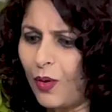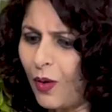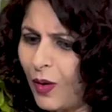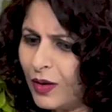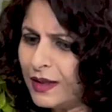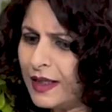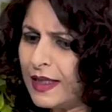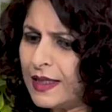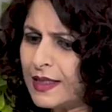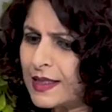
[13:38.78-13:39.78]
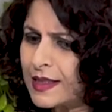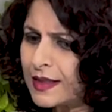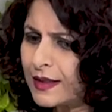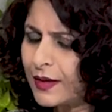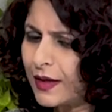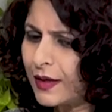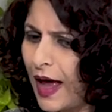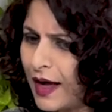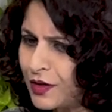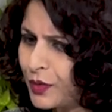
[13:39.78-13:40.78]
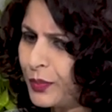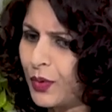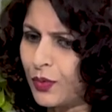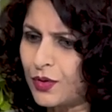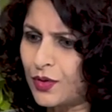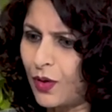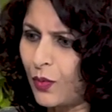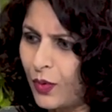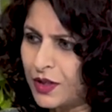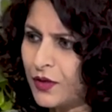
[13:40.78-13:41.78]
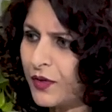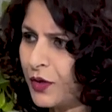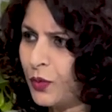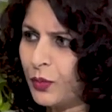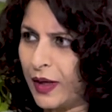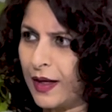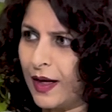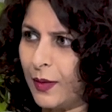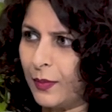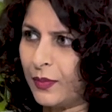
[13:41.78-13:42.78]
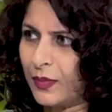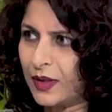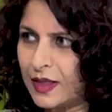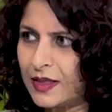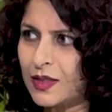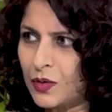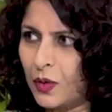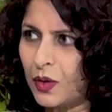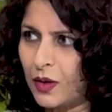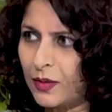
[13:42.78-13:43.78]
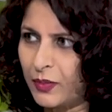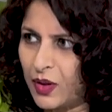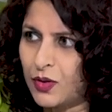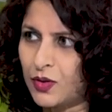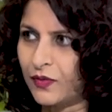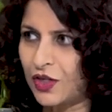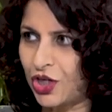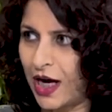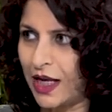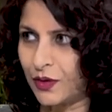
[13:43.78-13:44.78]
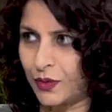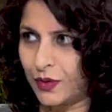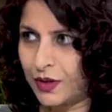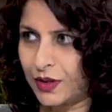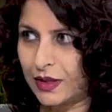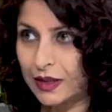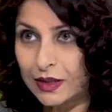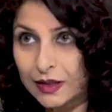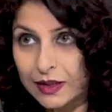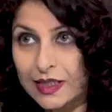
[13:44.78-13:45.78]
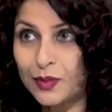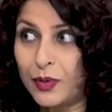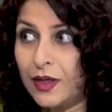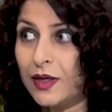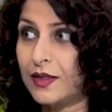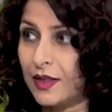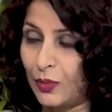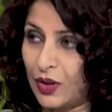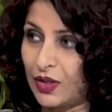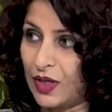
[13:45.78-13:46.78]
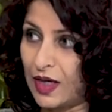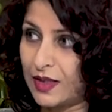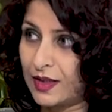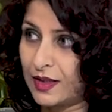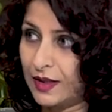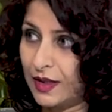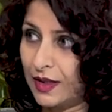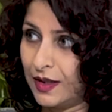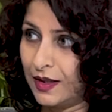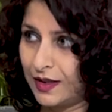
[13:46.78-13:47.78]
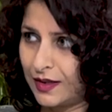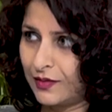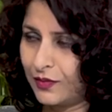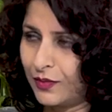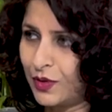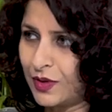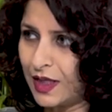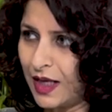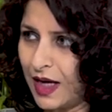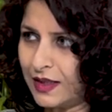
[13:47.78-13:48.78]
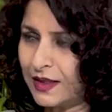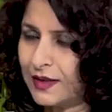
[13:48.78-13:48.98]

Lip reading: all these attributes or whatever you become, this is all because of the childhood, the experience in Madras. Would you say that?